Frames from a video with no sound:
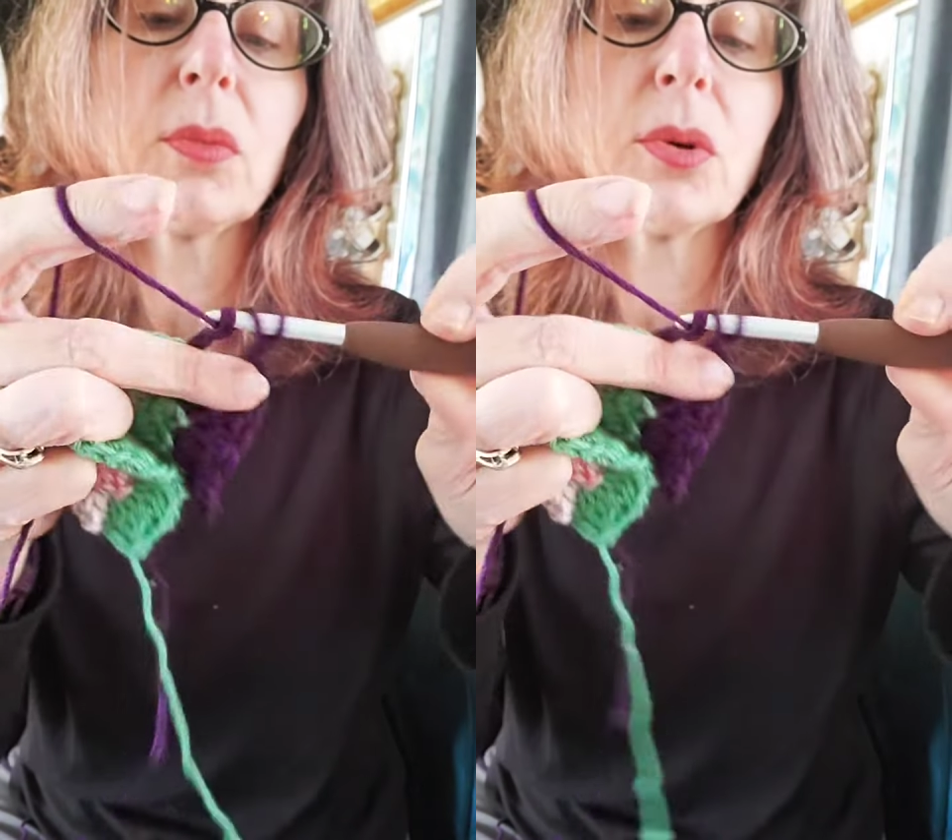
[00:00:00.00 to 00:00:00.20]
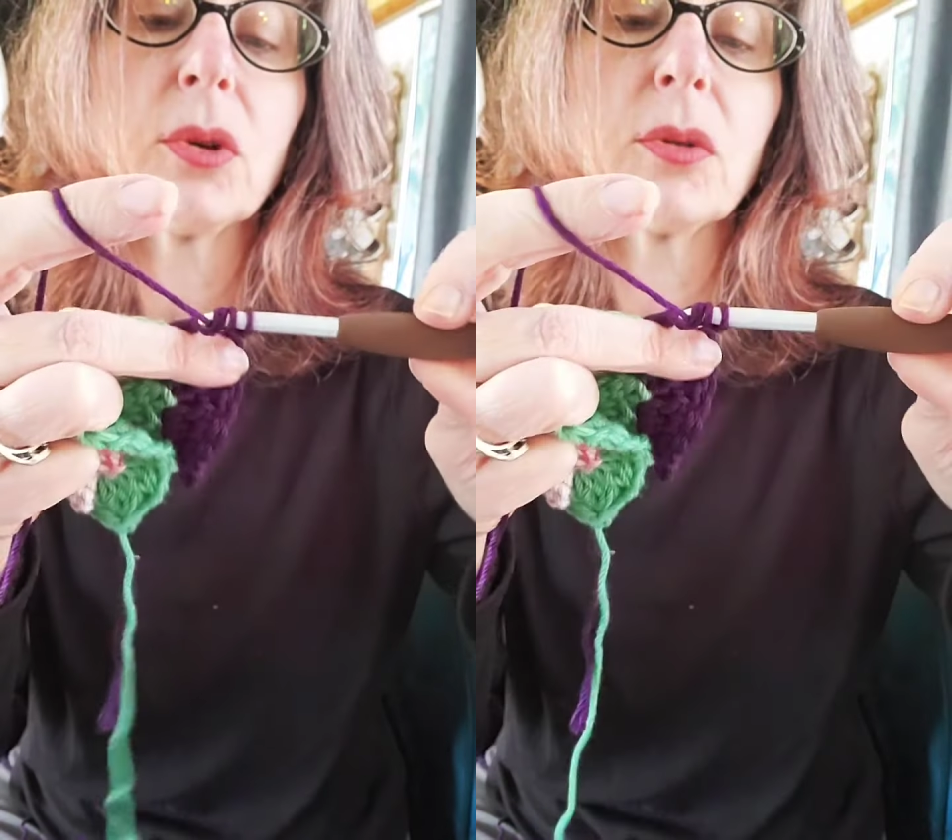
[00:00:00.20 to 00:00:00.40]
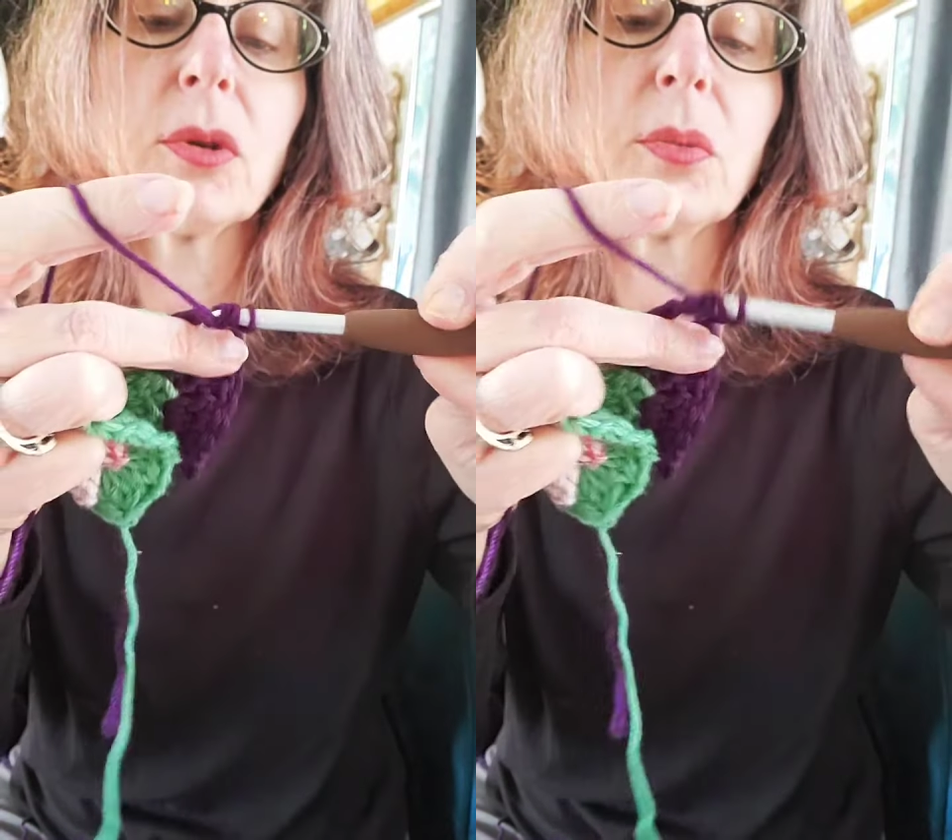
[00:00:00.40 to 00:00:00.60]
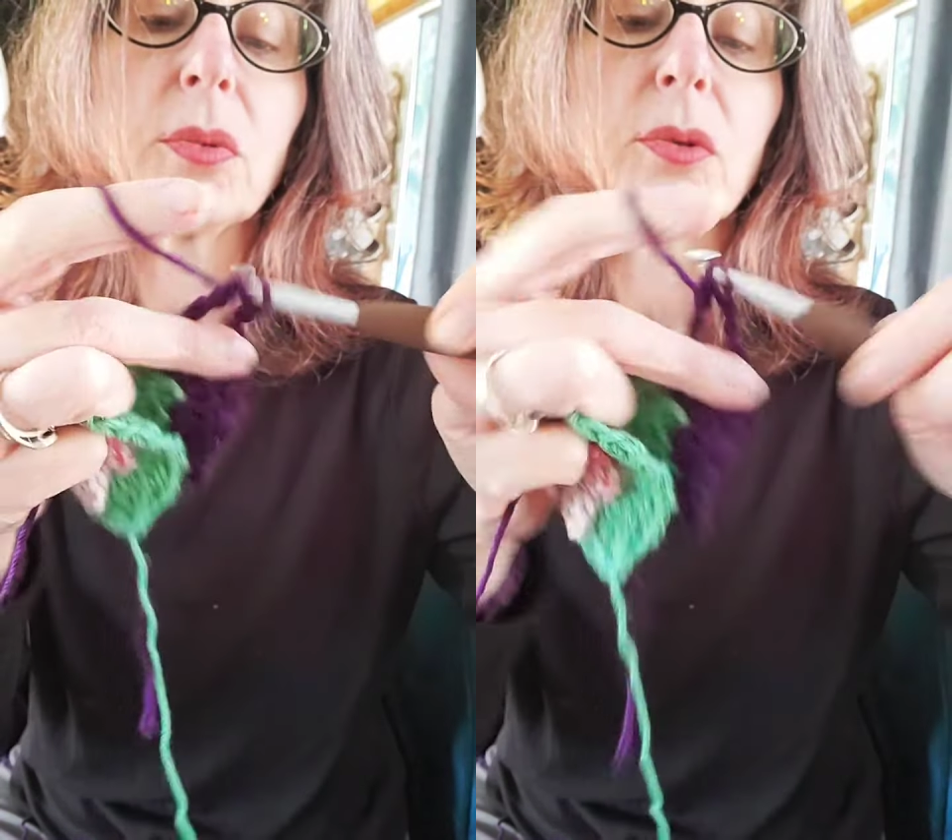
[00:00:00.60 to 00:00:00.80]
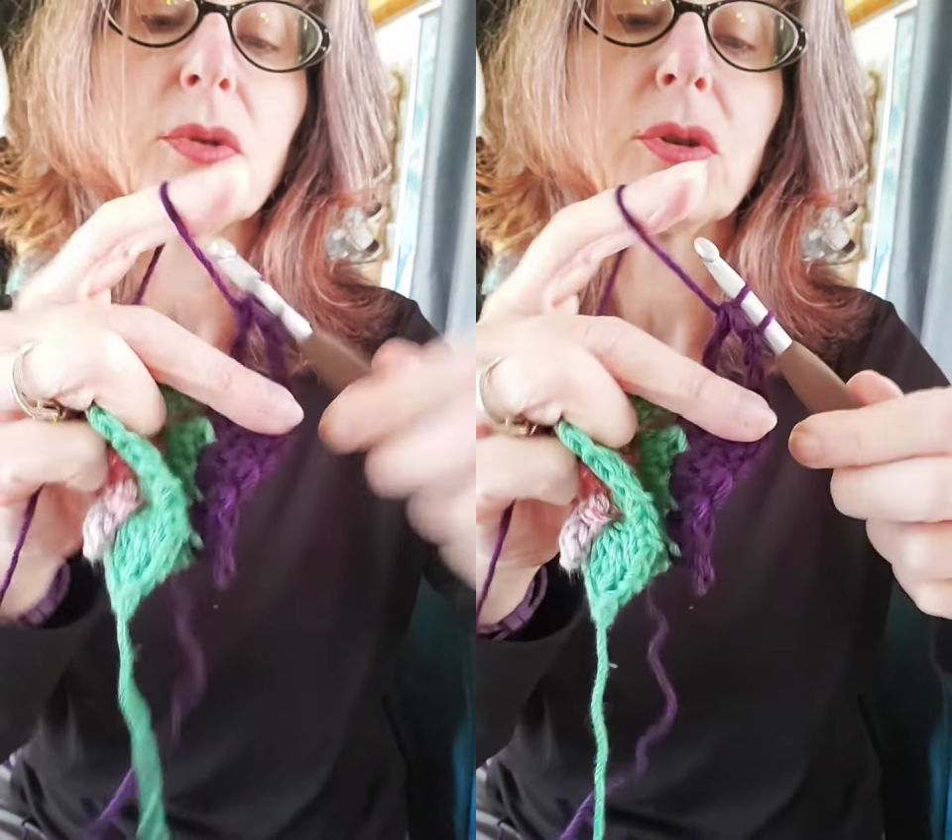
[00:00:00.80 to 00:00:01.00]
pull your loop
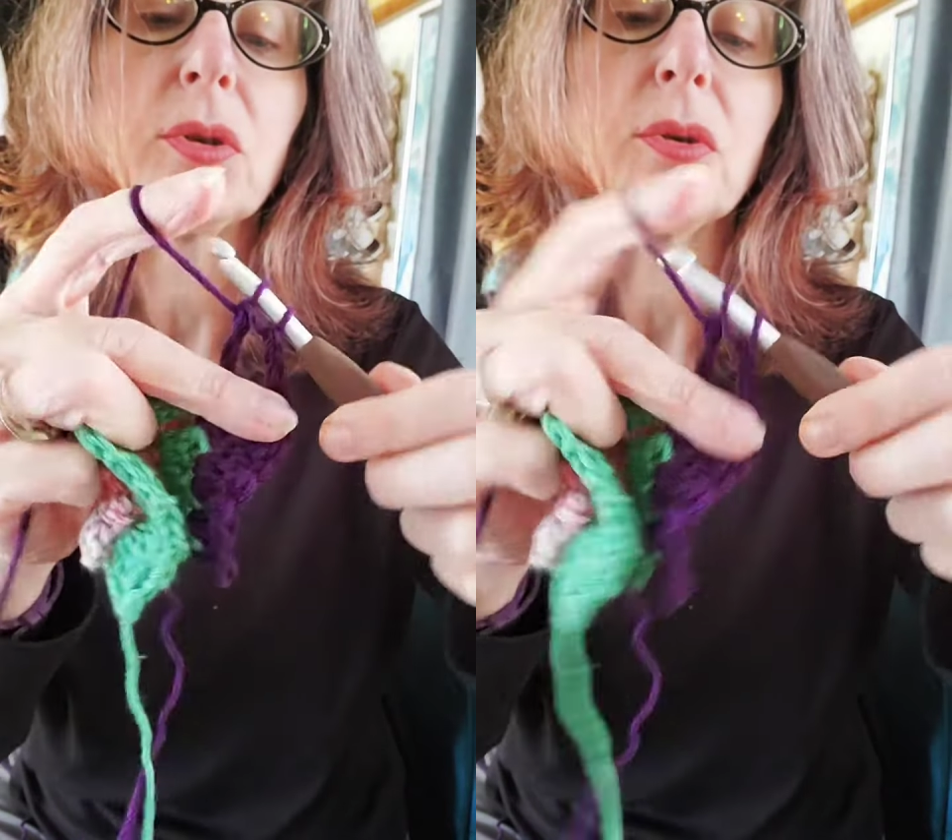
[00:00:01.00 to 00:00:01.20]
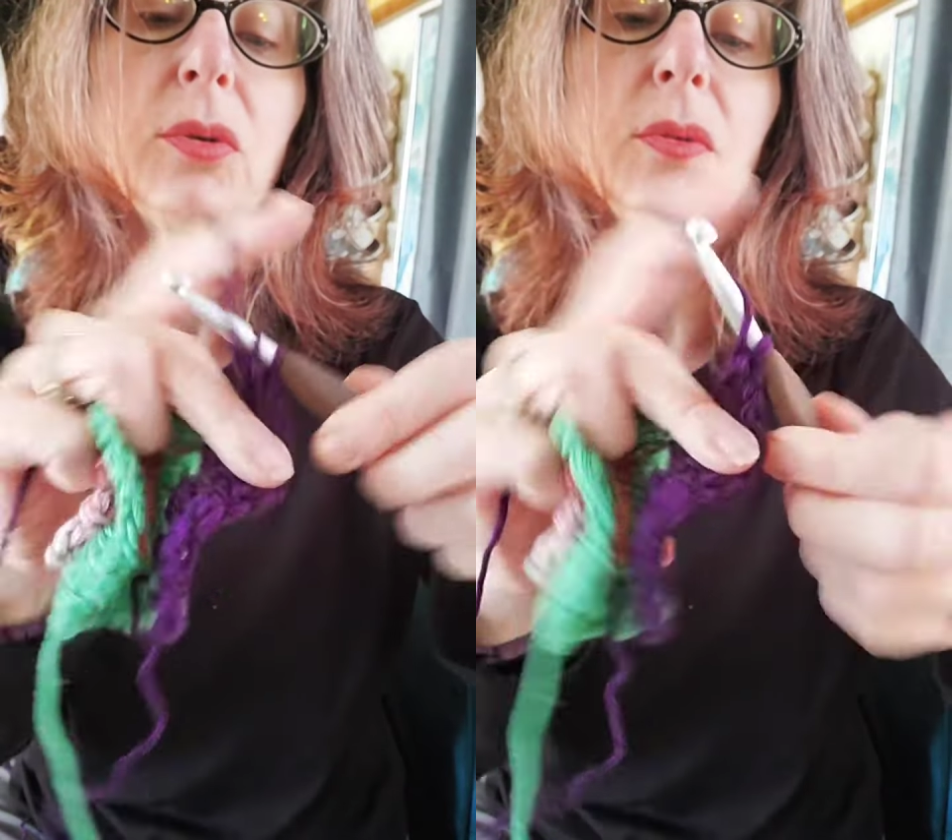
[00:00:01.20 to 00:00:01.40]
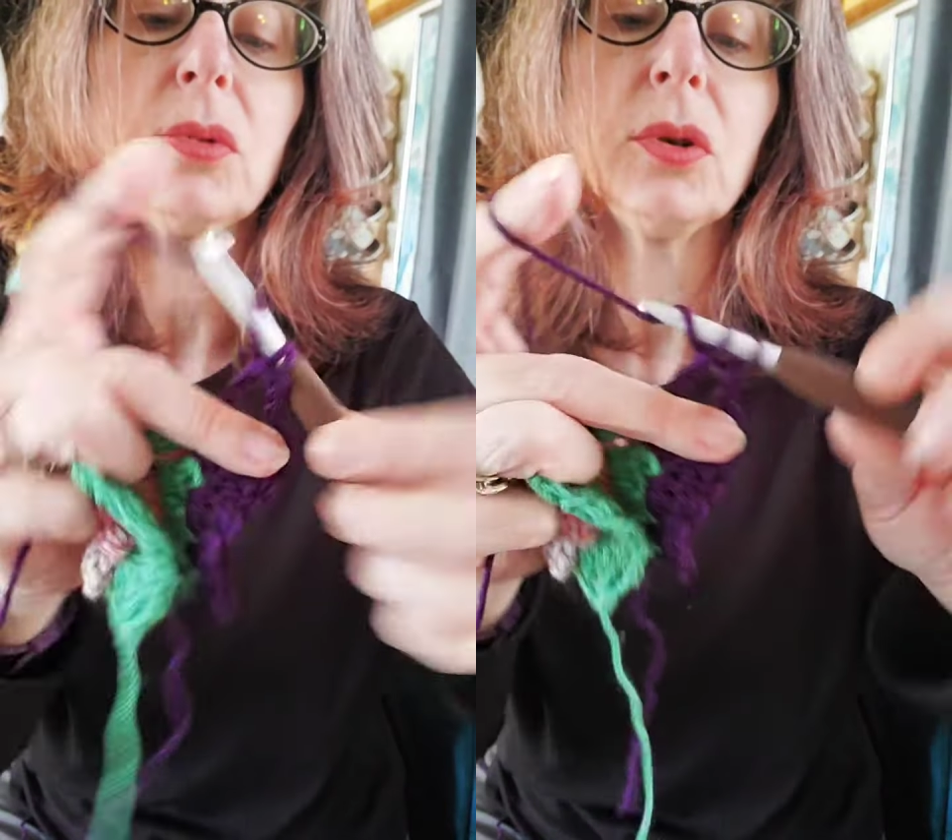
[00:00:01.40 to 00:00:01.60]
through 2,